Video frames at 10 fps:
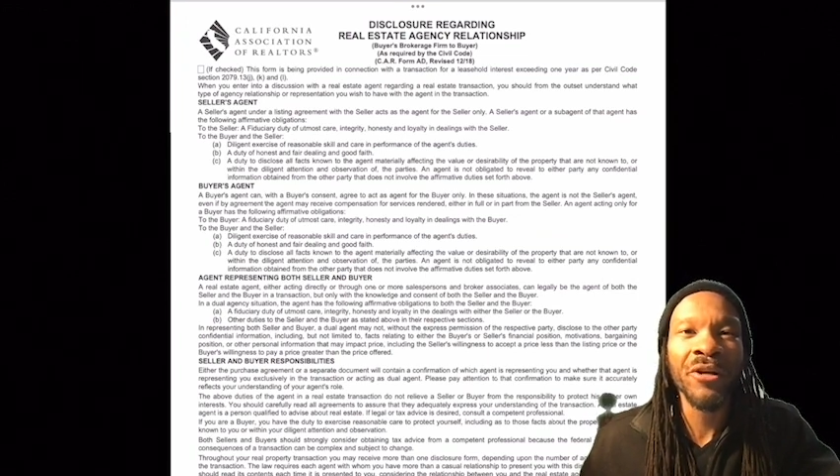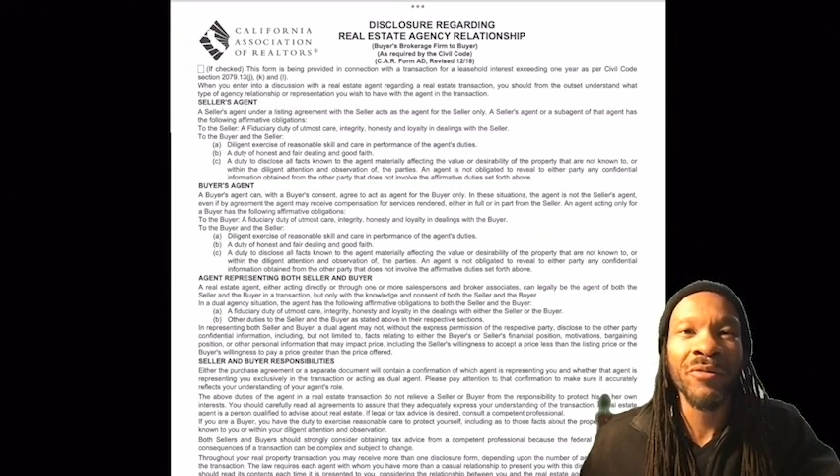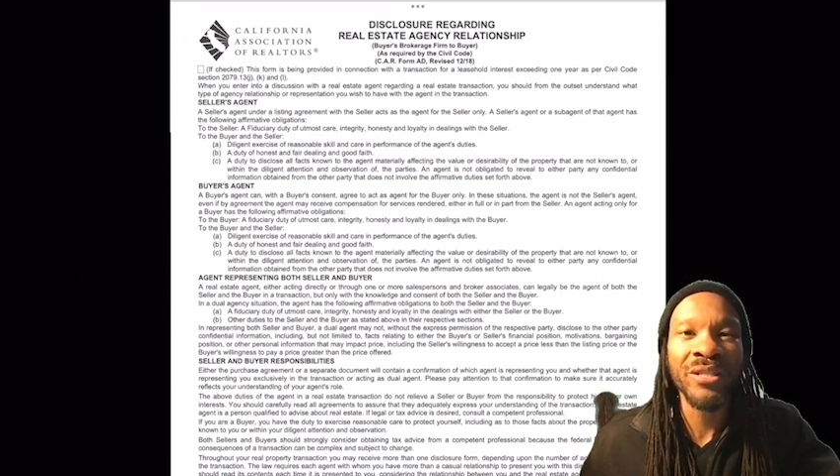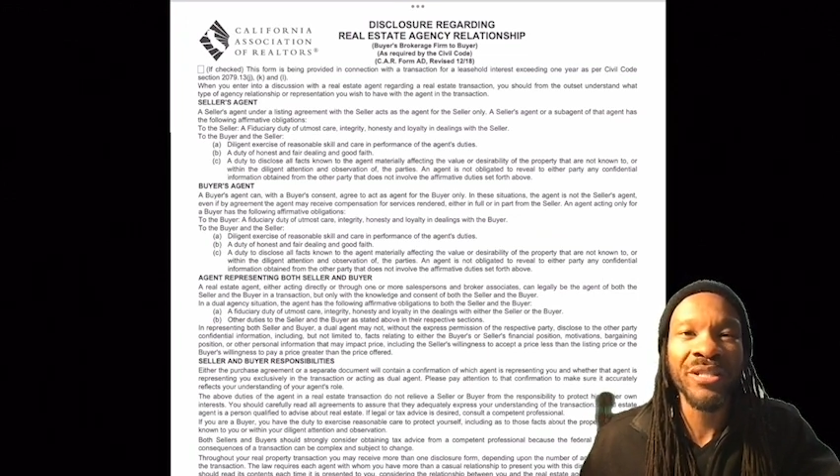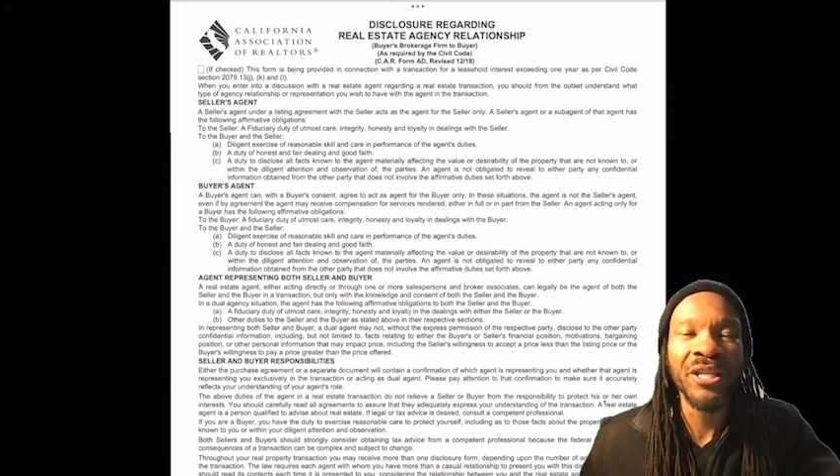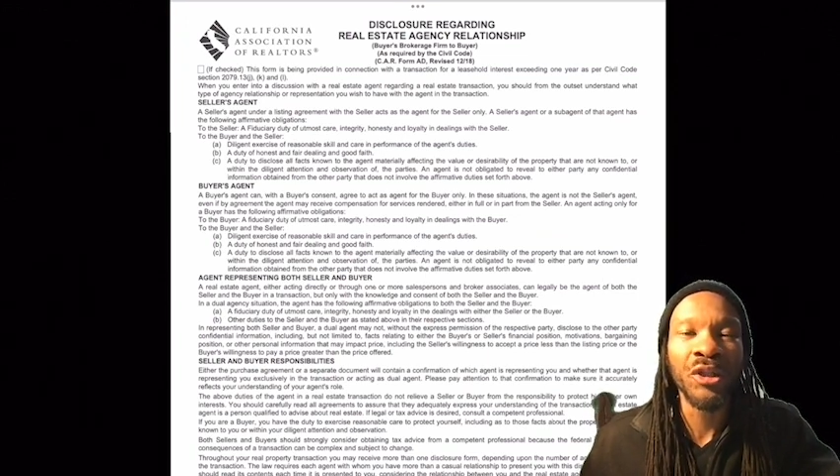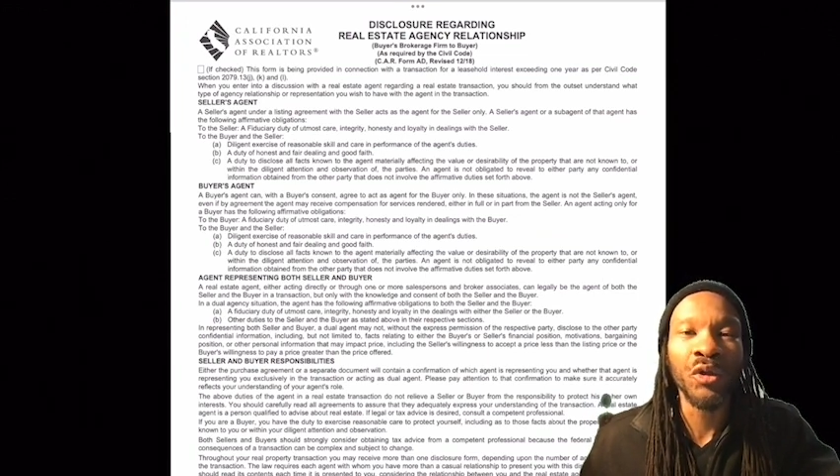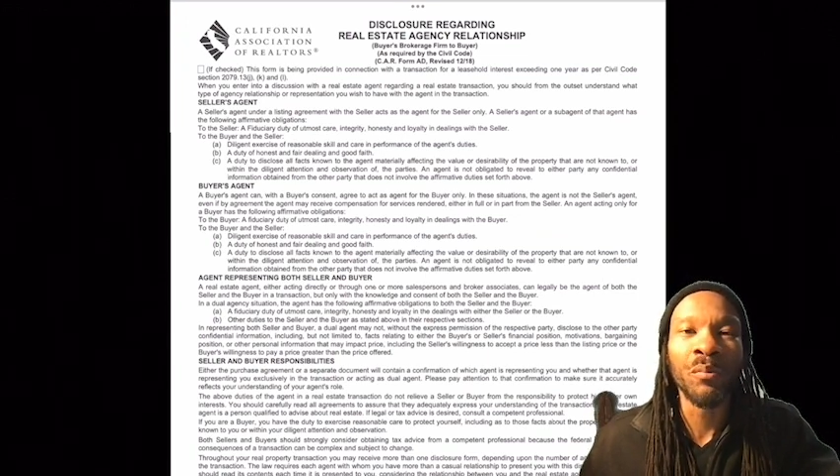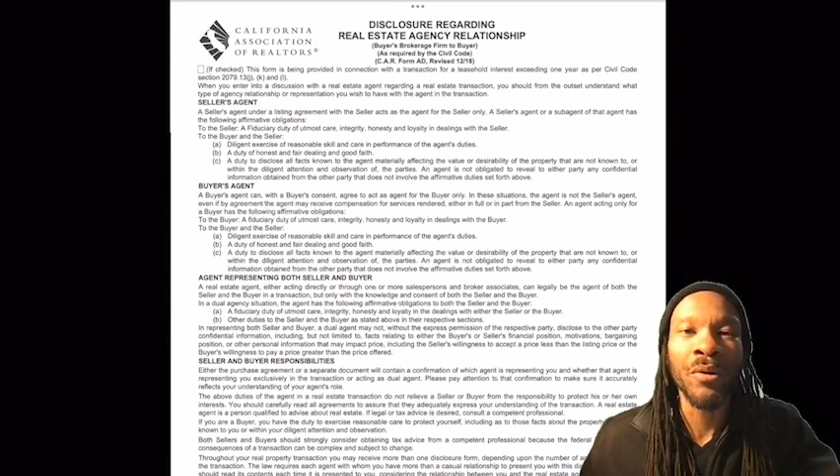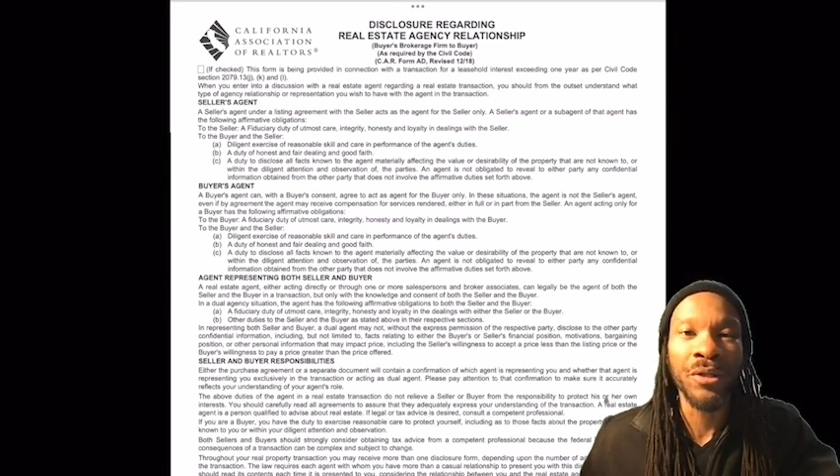
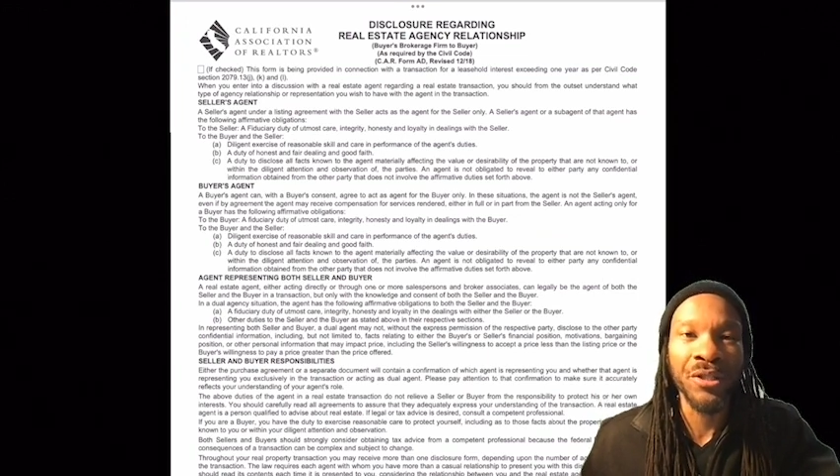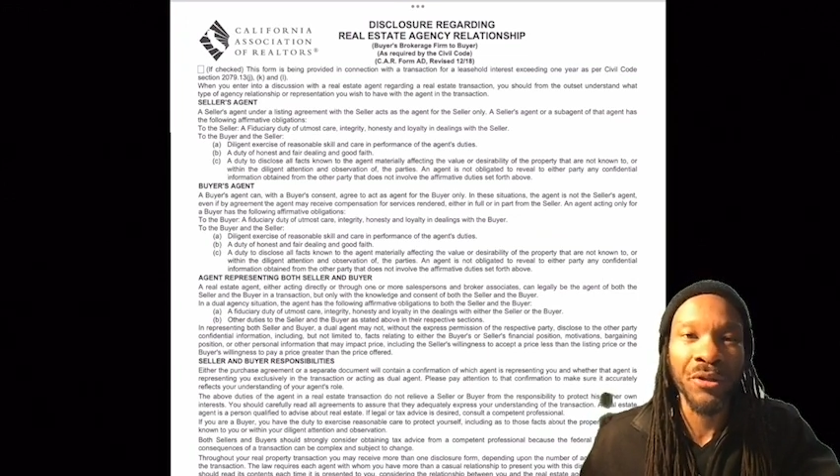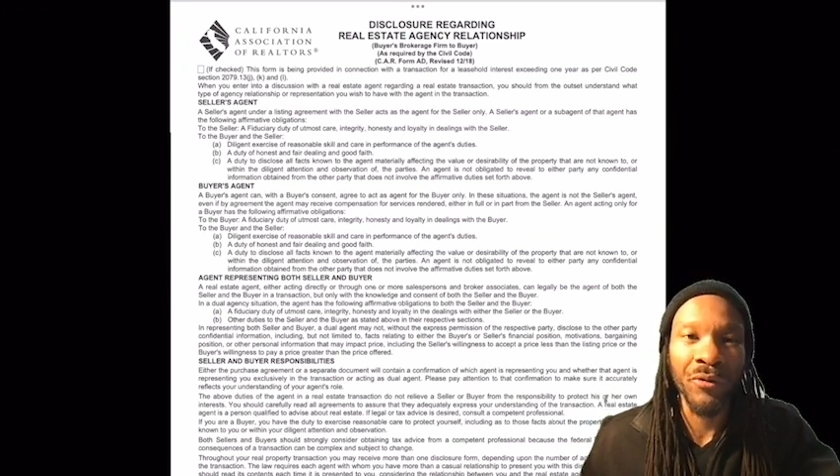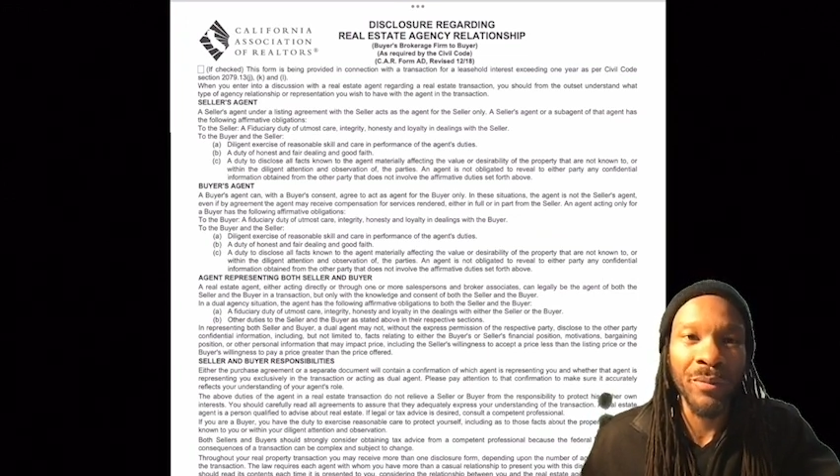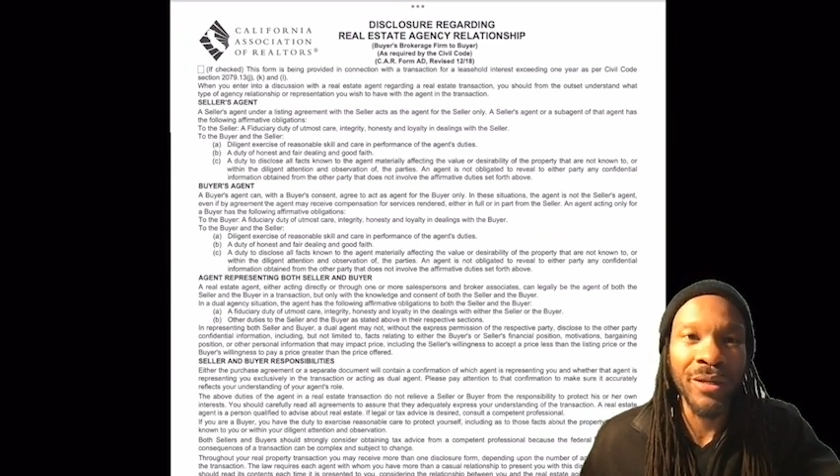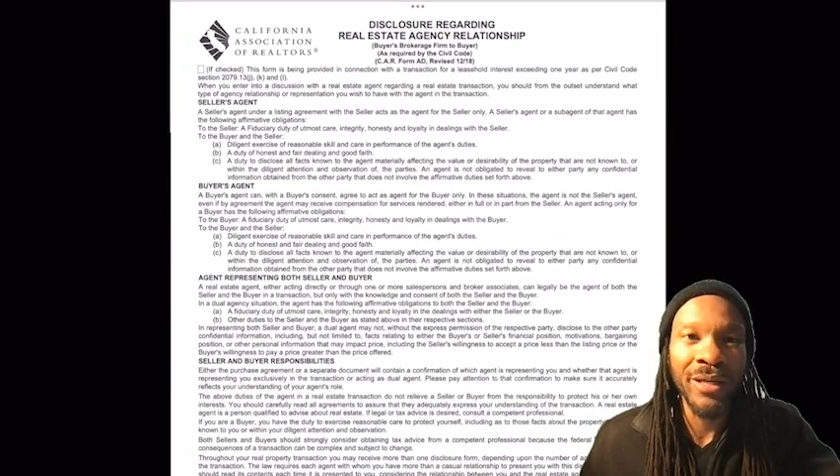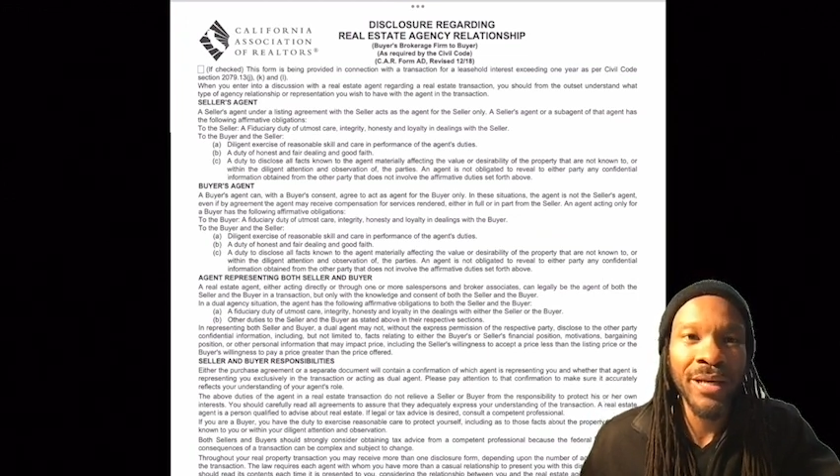Residential Purchase Agreement.